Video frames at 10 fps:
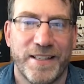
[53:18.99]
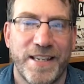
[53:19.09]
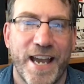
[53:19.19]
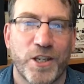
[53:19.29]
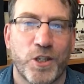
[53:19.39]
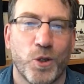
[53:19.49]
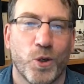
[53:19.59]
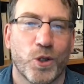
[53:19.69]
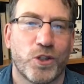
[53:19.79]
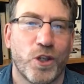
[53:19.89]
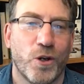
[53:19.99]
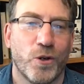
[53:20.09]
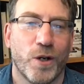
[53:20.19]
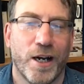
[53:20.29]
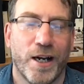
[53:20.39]
Yeah, sure.
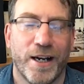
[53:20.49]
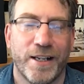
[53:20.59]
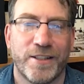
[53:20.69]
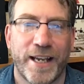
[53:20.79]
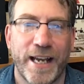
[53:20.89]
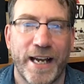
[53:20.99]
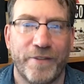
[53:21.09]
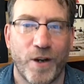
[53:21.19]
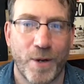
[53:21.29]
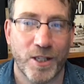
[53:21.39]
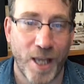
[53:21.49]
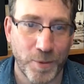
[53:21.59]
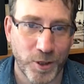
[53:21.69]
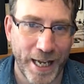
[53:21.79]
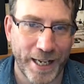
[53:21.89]
So check out, if you like, my
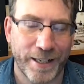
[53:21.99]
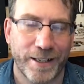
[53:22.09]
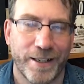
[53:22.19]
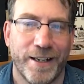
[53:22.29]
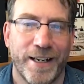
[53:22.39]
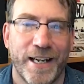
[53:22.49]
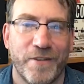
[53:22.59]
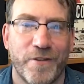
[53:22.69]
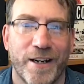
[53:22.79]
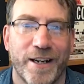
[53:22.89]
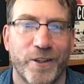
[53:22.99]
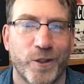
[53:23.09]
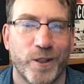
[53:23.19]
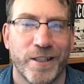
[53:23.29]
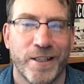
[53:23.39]
Substack. I have
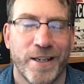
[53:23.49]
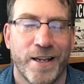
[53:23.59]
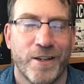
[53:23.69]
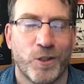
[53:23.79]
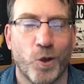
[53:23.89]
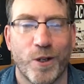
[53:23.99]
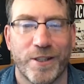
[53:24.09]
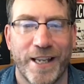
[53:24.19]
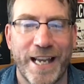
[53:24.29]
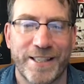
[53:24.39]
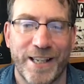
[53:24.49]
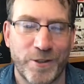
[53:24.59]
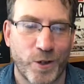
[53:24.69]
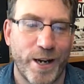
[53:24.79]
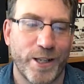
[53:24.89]
stories in there. Yeah, so that's a
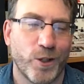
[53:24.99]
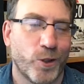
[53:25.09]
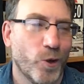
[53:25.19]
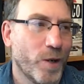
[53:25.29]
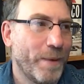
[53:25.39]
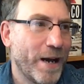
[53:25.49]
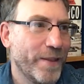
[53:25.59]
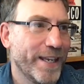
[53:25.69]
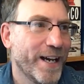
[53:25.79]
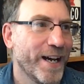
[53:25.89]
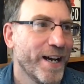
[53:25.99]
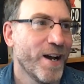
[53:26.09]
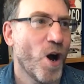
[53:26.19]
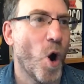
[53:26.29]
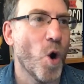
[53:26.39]
great issue to talk about the
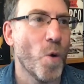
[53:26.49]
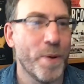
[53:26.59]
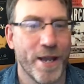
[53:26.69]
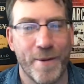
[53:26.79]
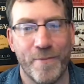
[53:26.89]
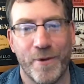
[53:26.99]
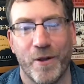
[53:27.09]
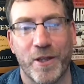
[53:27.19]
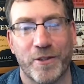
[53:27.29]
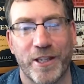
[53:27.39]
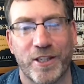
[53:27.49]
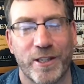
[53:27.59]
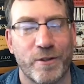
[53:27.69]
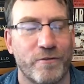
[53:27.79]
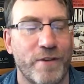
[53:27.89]
opium.
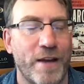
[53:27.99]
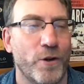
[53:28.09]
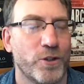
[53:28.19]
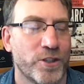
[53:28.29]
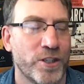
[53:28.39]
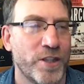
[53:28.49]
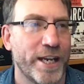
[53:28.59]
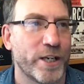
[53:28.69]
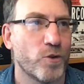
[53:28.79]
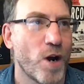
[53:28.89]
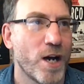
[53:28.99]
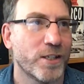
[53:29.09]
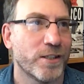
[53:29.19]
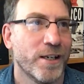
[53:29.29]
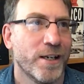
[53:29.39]
This revolution of synthetic drugs